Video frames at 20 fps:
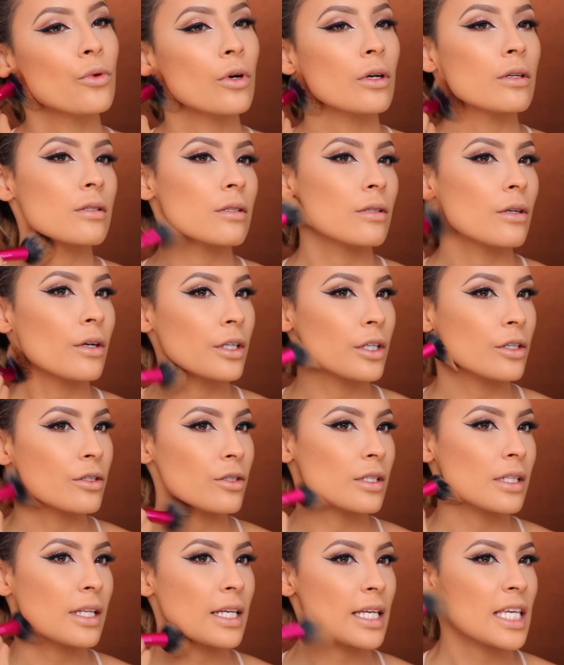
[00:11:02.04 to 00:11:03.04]
put bronzer on, you're
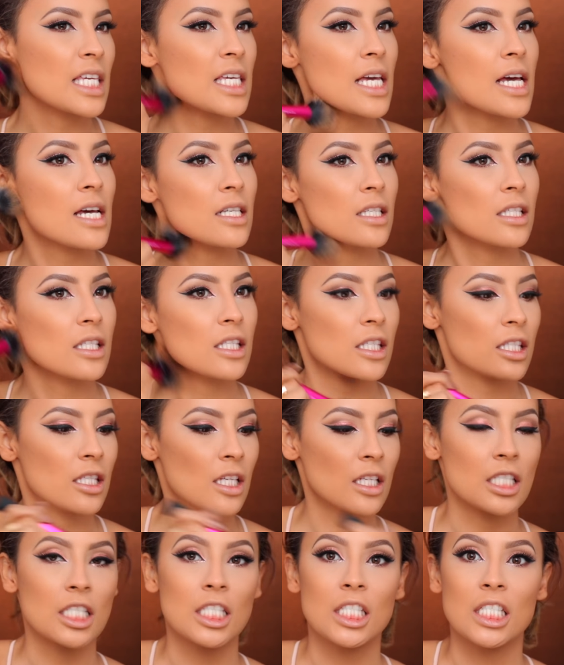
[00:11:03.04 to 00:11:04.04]
just like, yes.
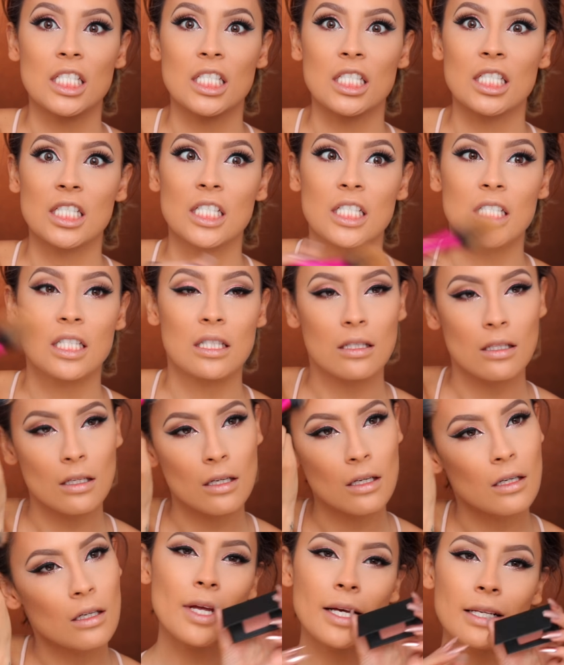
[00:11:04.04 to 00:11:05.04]

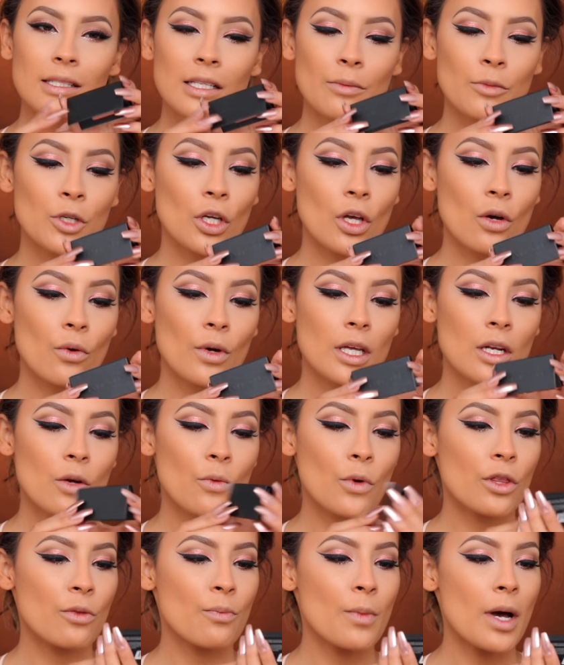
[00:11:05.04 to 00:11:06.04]
Next, I'm going to go in
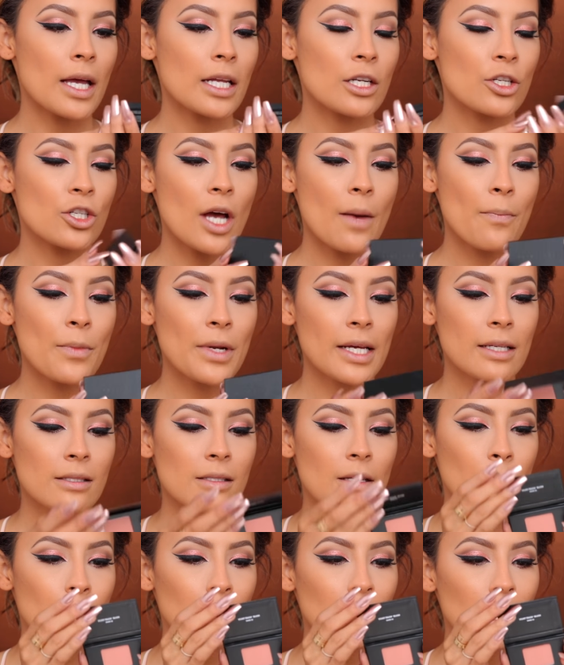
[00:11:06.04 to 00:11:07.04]
with my
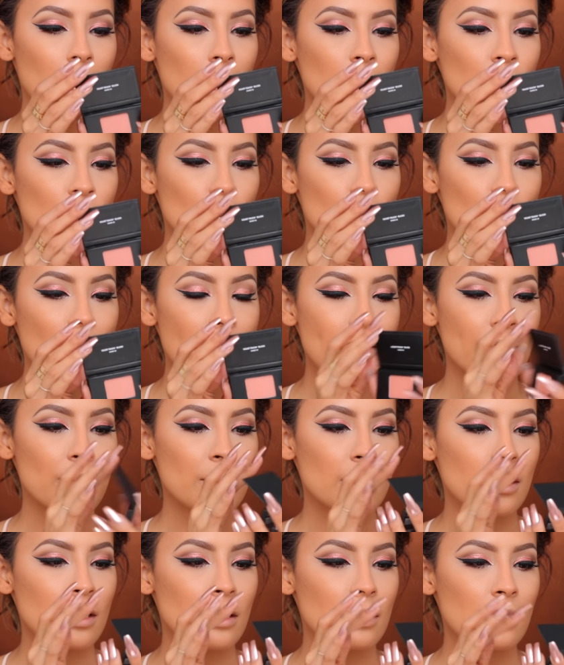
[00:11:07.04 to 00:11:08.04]
Japonesque blush, and
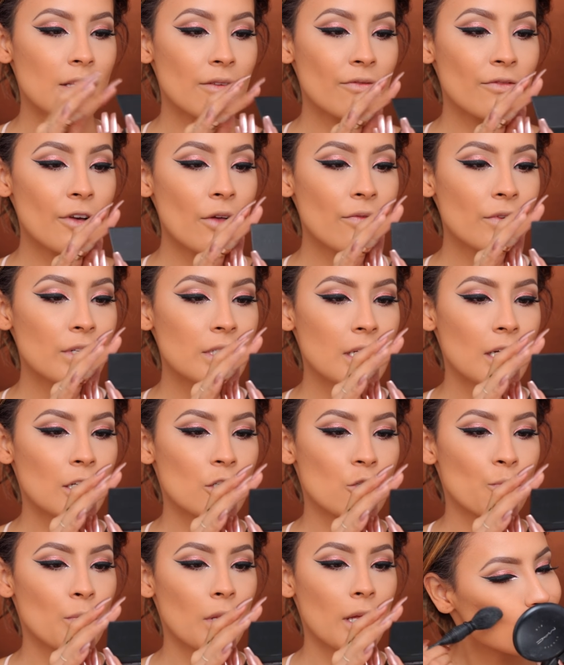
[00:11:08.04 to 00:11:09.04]
this is the Velvet
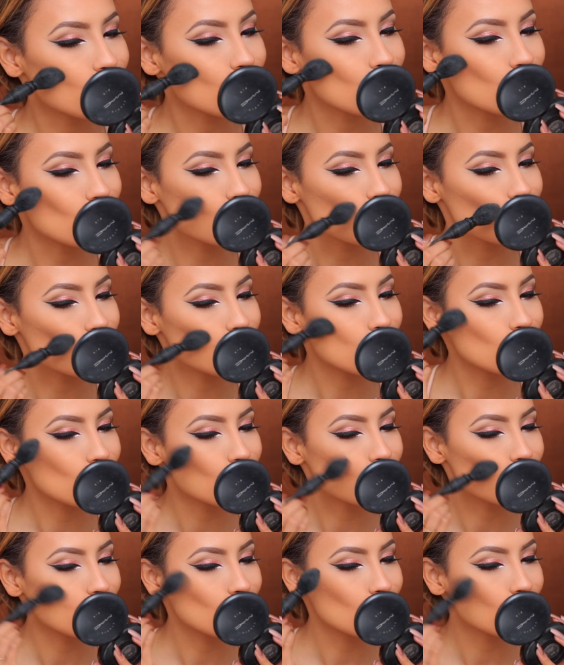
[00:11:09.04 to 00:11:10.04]
Touch Blush in
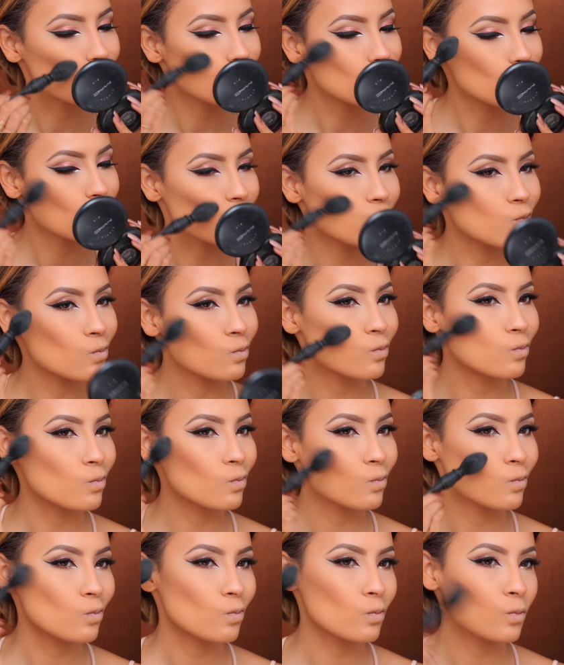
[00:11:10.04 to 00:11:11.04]
shade oh
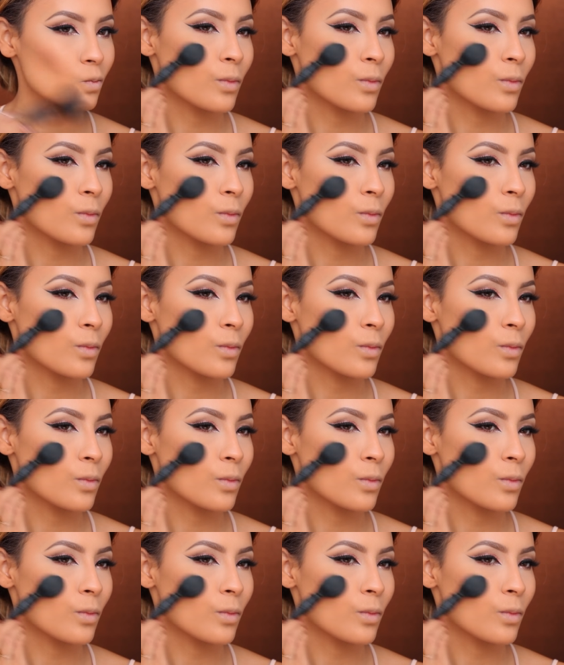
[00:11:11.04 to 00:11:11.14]
two.